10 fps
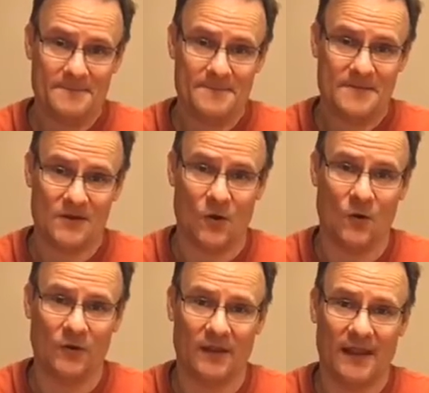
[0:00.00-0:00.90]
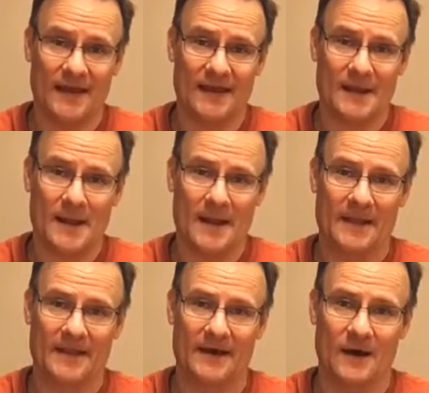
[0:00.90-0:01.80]
to hold the light
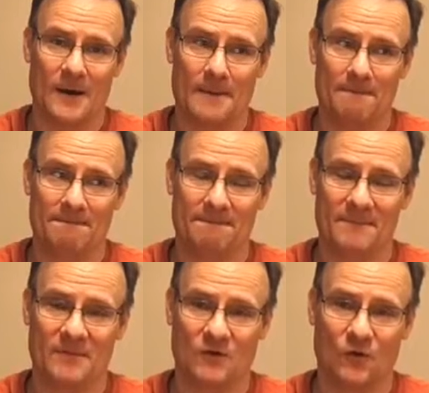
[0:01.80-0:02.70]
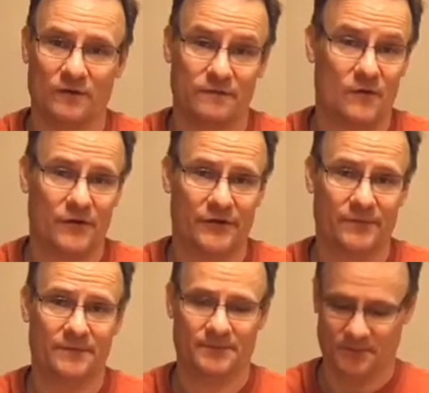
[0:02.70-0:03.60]
and to hold it for you,
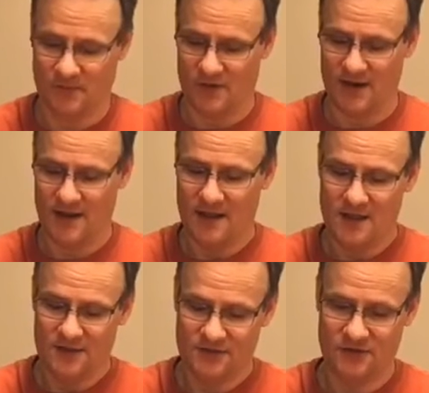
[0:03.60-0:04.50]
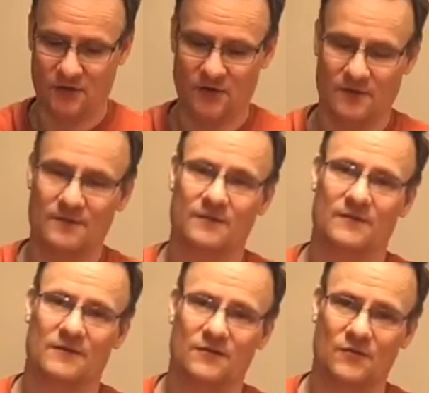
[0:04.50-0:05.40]
right? So
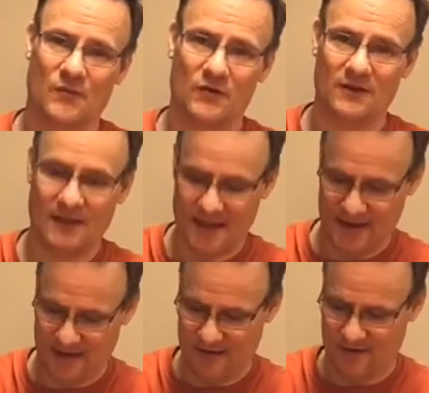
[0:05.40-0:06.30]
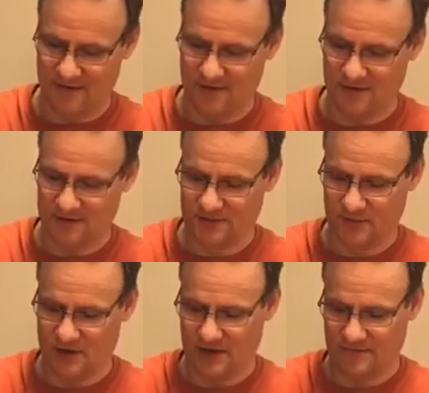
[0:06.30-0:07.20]
you put the light on some
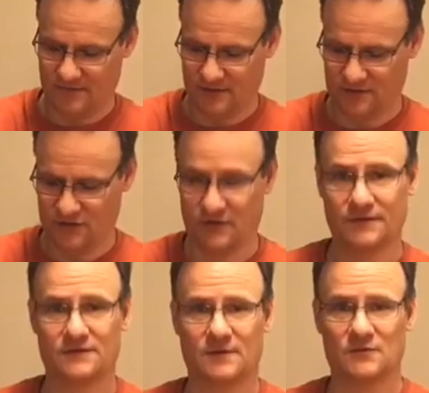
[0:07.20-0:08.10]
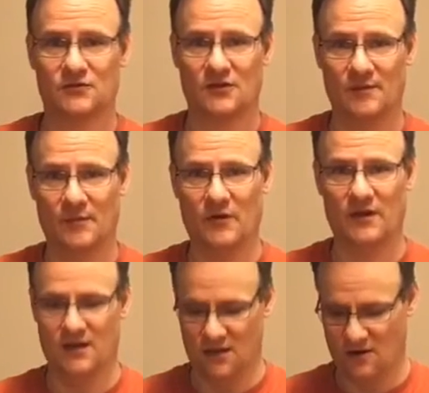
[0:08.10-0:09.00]
kind of a surface. I'm just going to put it
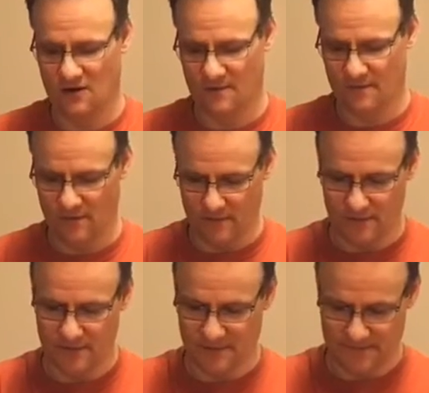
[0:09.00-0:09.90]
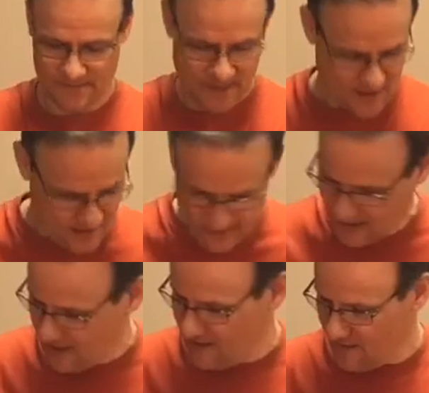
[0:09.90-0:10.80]
here. And
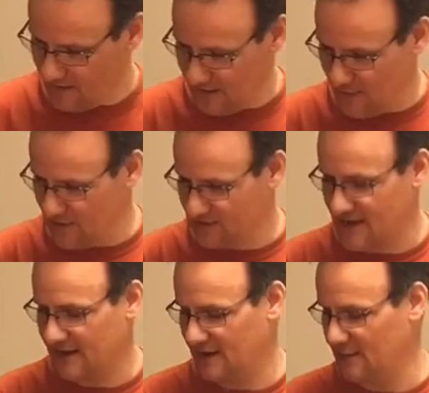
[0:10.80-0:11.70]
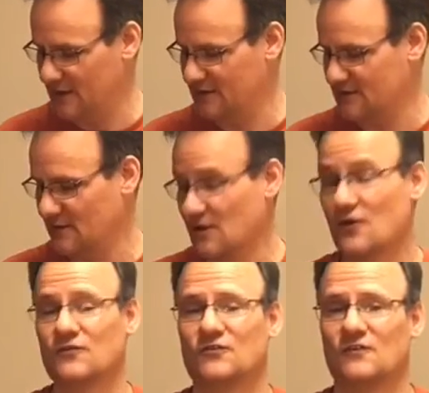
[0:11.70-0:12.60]
then give me a second, because I'm going to
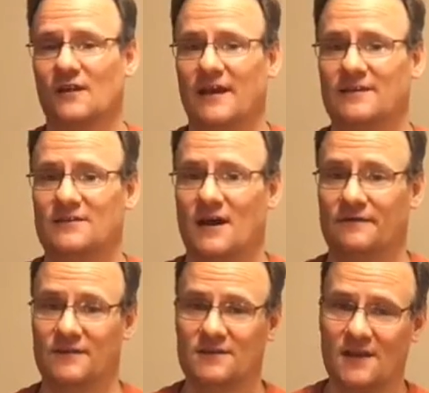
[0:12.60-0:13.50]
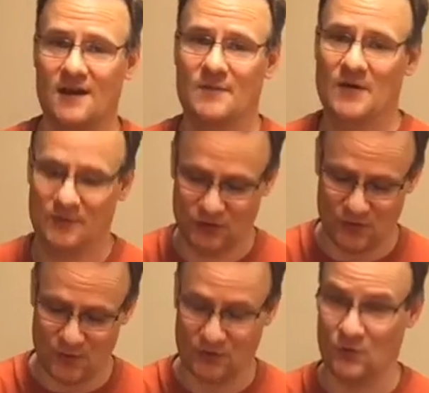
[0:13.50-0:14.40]
go turn the lights off. This kind of puppet show
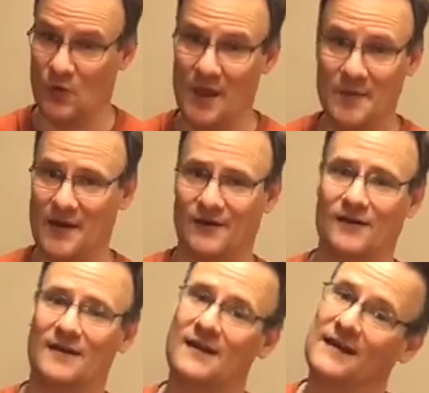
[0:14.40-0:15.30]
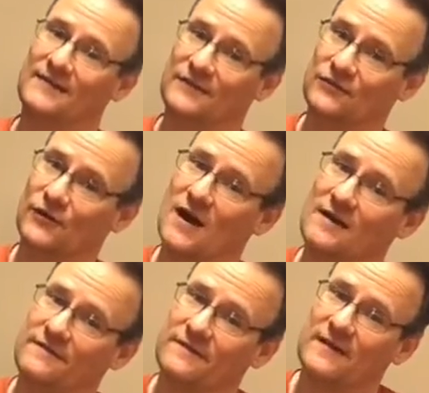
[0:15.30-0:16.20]
works way better if you turn
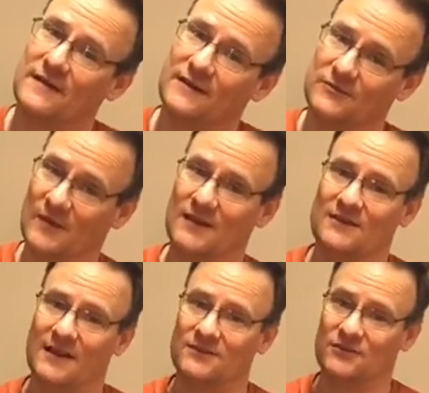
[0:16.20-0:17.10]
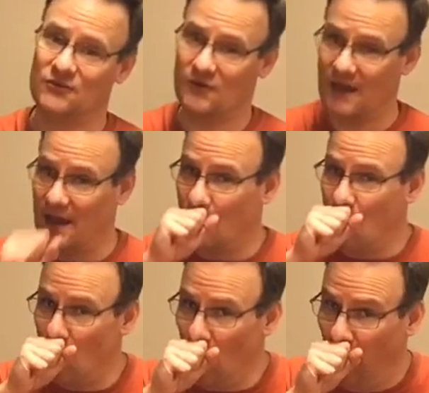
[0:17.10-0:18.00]
off as many lights as you can.
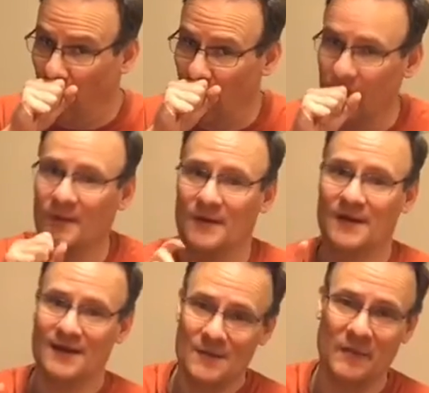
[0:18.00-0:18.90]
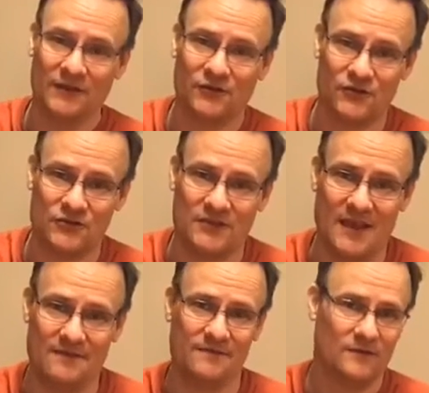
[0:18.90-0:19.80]
Make sure you're
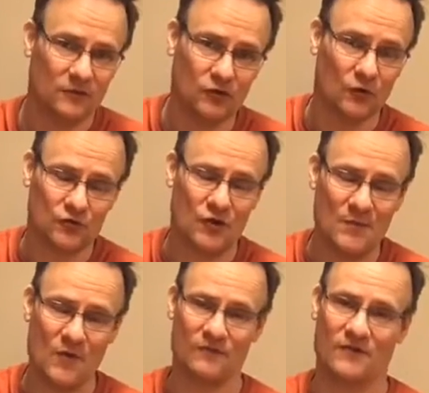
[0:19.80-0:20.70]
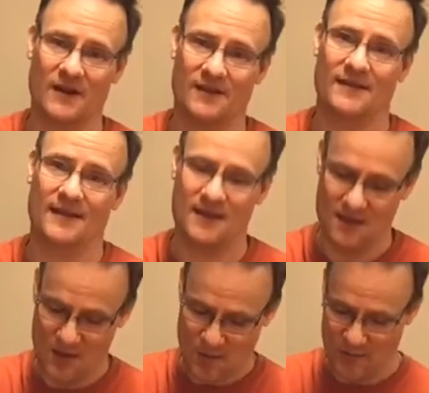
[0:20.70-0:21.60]
safe. Don't trip over anything.
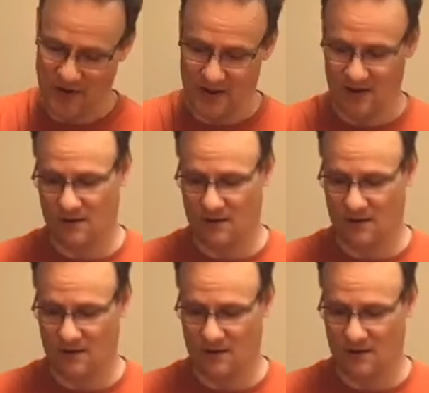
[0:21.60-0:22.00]
But